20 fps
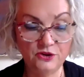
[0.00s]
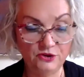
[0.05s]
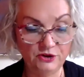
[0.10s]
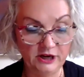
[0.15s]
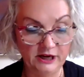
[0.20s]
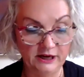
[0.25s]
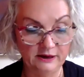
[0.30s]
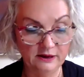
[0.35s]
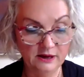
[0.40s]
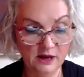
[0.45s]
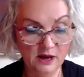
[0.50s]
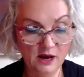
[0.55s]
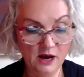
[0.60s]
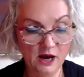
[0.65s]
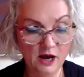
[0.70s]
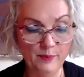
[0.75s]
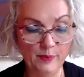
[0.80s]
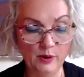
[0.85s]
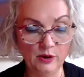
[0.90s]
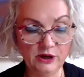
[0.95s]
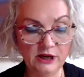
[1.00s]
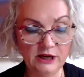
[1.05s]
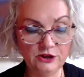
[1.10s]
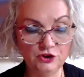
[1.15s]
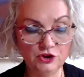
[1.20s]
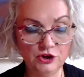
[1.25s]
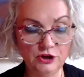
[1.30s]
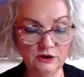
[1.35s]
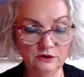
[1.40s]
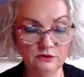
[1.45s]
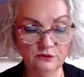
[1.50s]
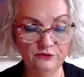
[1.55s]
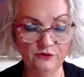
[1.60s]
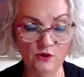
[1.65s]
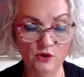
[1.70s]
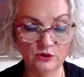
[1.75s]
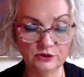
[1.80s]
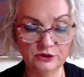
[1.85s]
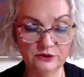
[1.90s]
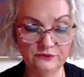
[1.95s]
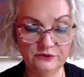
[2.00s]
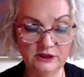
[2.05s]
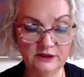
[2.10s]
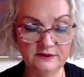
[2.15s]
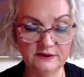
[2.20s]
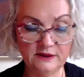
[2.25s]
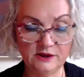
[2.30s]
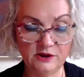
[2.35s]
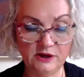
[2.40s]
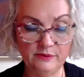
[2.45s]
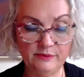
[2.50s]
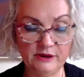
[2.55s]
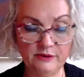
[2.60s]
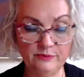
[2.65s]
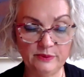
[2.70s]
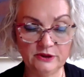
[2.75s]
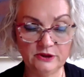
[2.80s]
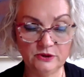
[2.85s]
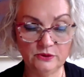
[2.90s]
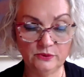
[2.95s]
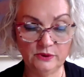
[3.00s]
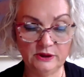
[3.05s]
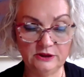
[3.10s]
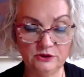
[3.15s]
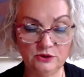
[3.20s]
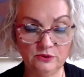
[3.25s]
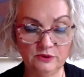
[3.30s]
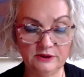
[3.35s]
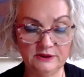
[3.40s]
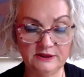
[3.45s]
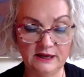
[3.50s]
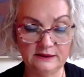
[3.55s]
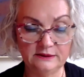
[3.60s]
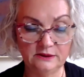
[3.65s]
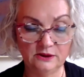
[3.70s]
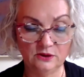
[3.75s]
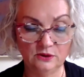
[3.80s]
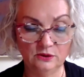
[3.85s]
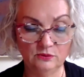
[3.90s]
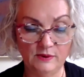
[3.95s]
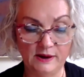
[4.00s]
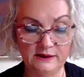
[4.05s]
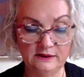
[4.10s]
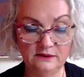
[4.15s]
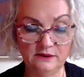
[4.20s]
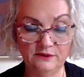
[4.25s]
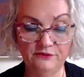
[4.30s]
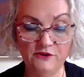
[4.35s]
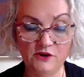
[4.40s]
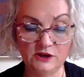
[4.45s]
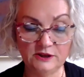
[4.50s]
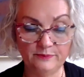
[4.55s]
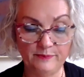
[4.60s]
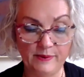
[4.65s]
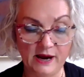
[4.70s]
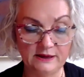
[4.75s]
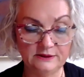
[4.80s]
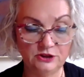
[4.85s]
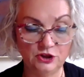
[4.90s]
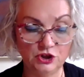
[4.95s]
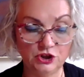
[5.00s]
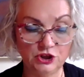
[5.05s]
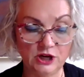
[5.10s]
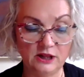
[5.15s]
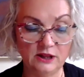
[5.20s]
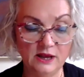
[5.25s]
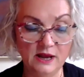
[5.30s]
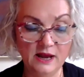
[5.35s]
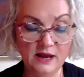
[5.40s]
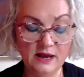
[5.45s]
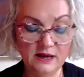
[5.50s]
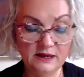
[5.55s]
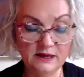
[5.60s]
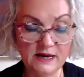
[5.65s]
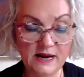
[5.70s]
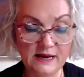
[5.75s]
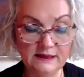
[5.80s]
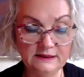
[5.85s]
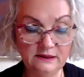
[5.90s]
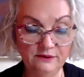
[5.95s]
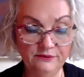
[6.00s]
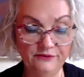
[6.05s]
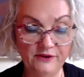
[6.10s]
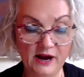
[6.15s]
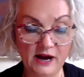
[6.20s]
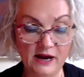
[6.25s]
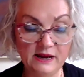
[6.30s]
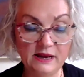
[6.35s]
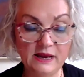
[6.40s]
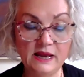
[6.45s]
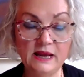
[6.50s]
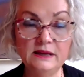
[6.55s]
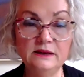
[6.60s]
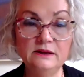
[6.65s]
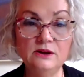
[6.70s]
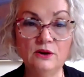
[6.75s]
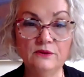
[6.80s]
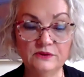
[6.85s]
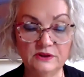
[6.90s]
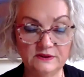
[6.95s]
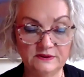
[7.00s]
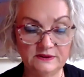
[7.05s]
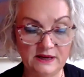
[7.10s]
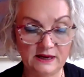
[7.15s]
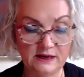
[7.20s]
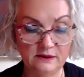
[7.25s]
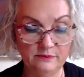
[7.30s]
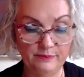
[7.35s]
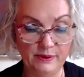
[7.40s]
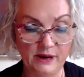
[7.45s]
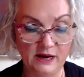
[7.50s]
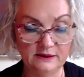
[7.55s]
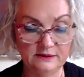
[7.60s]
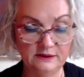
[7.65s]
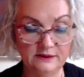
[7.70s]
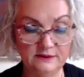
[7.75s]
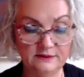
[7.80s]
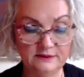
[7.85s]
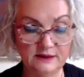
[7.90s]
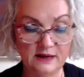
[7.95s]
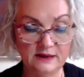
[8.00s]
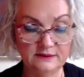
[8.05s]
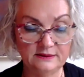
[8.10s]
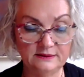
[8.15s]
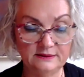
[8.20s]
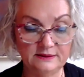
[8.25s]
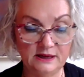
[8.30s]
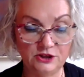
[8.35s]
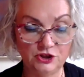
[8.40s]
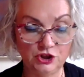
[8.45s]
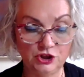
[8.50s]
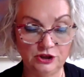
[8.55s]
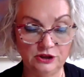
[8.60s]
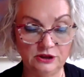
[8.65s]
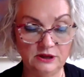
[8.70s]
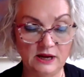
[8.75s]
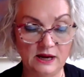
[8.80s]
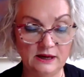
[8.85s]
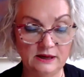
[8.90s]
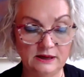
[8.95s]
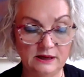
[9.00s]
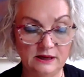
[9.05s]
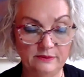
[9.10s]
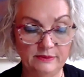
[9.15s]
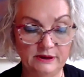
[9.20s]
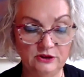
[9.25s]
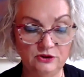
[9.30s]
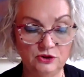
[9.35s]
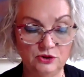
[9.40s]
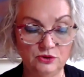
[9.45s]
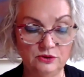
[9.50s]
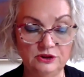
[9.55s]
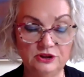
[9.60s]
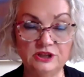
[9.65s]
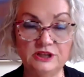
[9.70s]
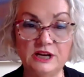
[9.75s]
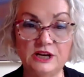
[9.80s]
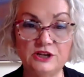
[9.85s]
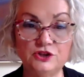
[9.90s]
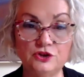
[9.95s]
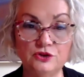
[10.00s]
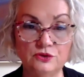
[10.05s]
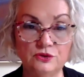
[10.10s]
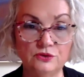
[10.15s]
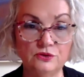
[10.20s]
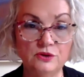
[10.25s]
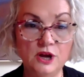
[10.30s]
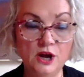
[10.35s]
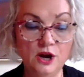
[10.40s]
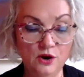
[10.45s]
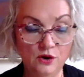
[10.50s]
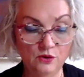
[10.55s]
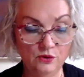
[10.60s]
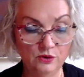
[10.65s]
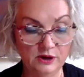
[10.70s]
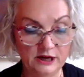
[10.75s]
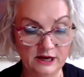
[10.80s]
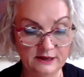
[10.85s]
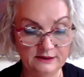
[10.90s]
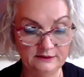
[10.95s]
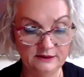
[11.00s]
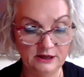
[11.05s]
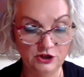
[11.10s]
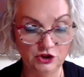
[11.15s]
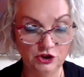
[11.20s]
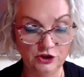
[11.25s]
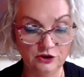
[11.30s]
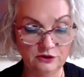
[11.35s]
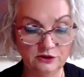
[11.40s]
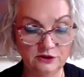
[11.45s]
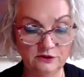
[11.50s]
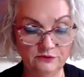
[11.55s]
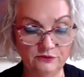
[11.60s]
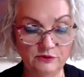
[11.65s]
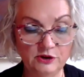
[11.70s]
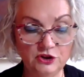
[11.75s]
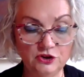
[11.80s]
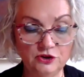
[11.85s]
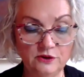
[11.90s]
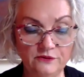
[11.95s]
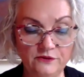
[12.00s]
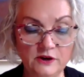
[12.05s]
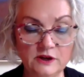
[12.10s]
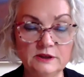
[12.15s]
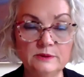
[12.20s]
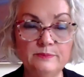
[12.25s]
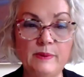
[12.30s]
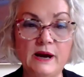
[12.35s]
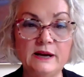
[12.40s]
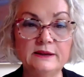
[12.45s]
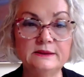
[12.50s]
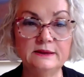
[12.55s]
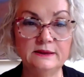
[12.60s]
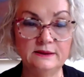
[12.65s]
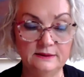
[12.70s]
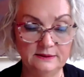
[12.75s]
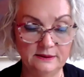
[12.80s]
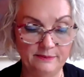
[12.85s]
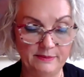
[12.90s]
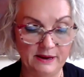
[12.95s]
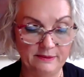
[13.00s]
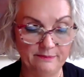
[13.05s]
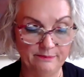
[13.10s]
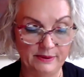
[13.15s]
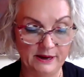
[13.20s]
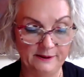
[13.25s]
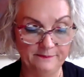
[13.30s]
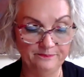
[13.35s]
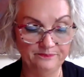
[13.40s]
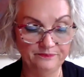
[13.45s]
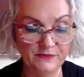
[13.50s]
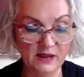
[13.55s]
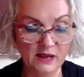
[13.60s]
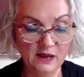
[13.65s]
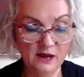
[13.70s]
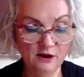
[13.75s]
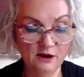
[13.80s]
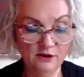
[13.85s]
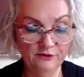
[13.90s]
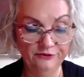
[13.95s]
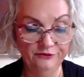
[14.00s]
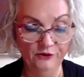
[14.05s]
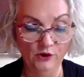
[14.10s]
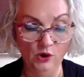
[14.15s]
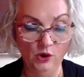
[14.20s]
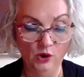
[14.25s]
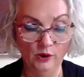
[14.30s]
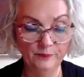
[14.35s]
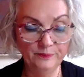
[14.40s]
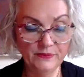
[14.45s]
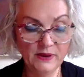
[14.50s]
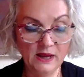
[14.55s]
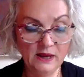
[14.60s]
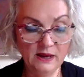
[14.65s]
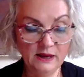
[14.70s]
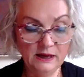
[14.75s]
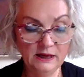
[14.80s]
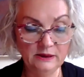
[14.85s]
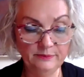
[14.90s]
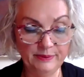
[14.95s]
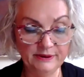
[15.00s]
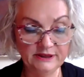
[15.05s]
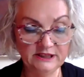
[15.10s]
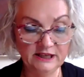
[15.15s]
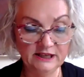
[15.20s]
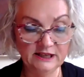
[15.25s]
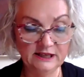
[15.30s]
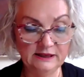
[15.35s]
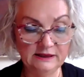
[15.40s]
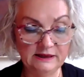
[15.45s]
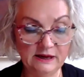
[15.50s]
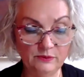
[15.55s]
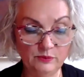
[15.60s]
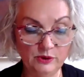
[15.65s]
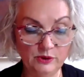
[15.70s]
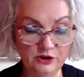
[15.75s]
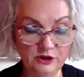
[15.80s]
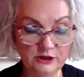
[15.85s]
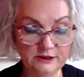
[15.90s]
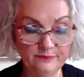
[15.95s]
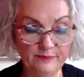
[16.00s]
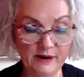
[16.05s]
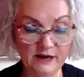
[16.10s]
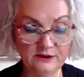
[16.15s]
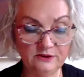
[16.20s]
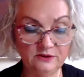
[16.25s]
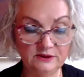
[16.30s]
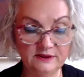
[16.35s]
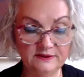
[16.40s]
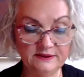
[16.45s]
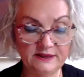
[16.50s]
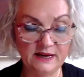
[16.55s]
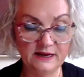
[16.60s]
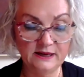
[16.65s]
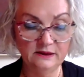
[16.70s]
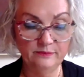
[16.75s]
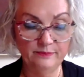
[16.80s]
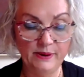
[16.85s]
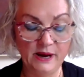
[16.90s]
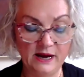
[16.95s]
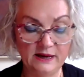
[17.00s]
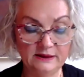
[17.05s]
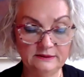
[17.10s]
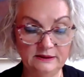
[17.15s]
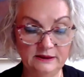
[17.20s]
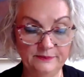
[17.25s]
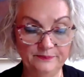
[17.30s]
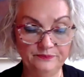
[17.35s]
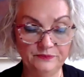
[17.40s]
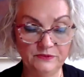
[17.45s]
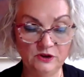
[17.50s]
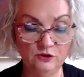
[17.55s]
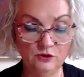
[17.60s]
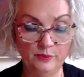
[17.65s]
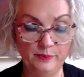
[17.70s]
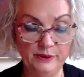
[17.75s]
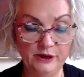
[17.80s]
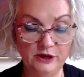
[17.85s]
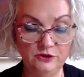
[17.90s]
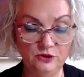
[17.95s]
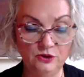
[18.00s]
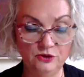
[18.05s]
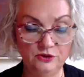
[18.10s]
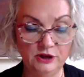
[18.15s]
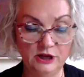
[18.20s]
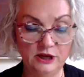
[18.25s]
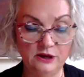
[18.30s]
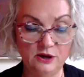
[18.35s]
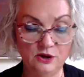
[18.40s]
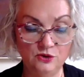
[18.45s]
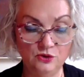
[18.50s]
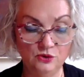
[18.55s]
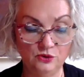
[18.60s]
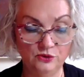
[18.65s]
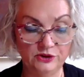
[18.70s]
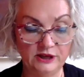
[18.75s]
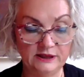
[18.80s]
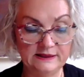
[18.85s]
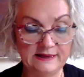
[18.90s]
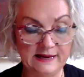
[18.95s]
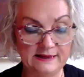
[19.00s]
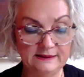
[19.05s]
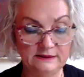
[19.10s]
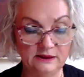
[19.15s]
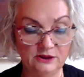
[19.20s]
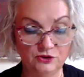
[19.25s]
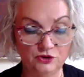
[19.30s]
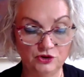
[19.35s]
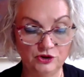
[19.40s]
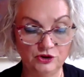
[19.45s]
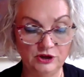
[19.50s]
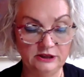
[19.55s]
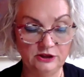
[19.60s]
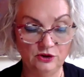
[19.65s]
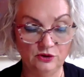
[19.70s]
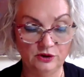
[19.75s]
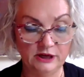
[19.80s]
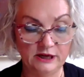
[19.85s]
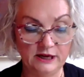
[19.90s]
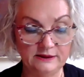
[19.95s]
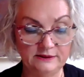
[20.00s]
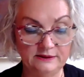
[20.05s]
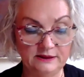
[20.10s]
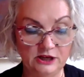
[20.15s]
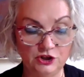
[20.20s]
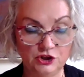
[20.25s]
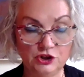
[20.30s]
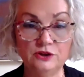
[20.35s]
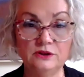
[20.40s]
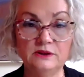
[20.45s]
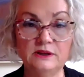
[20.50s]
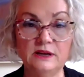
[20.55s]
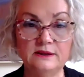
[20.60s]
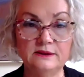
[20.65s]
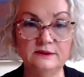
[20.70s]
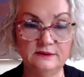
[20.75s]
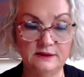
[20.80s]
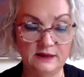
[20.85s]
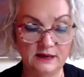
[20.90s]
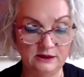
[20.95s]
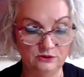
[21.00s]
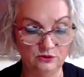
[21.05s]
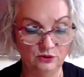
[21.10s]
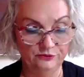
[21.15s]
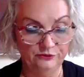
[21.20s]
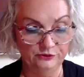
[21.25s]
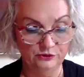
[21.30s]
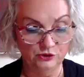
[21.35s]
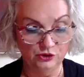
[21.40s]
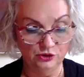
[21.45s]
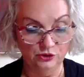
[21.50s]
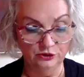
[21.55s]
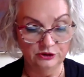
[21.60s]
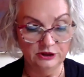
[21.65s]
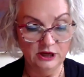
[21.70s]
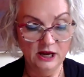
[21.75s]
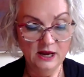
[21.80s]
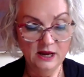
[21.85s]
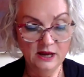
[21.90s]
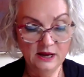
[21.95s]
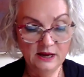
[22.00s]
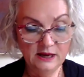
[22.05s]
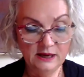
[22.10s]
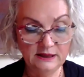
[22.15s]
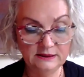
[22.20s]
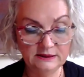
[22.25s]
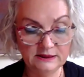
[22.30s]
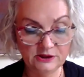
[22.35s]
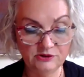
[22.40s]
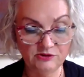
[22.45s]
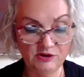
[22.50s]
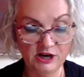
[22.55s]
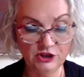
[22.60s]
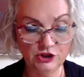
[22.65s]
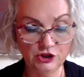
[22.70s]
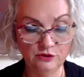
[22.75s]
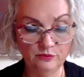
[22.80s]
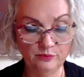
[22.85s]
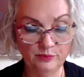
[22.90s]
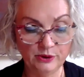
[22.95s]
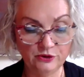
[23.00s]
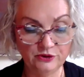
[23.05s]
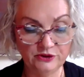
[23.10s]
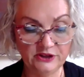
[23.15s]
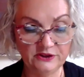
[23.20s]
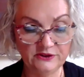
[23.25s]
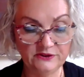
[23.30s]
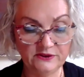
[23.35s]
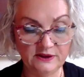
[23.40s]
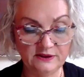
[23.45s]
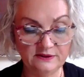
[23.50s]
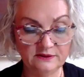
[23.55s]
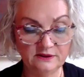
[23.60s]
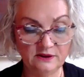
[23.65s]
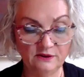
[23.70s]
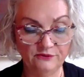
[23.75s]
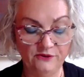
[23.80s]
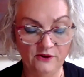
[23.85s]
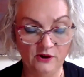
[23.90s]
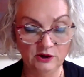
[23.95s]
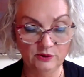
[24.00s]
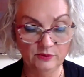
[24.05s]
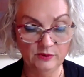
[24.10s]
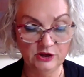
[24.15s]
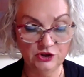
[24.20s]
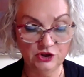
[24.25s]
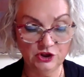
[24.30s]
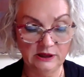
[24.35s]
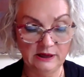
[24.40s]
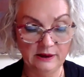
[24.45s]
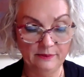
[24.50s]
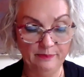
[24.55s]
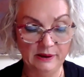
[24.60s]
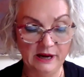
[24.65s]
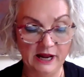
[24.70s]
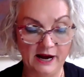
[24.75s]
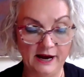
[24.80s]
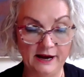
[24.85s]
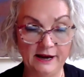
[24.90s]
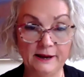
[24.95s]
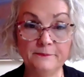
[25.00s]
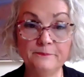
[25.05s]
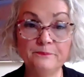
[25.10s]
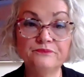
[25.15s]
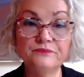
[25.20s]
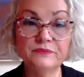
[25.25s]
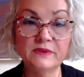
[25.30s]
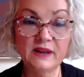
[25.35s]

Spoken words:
3. Upon entry into force of this agreement pursuant to its Article 1, the first party shall ratify any of the second party's accession agreement to international organizations of which the first party is a member. 4. In particular, with respect to the second party, European Union and North Atlantic Treaty Organization, that is NATO for short, integration processes, the following shall apply.